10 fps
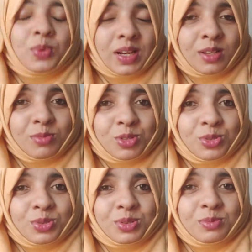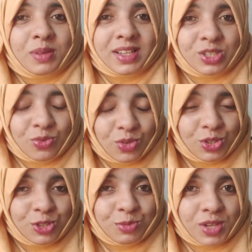Welcome to my
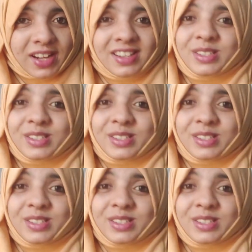YouTube channel.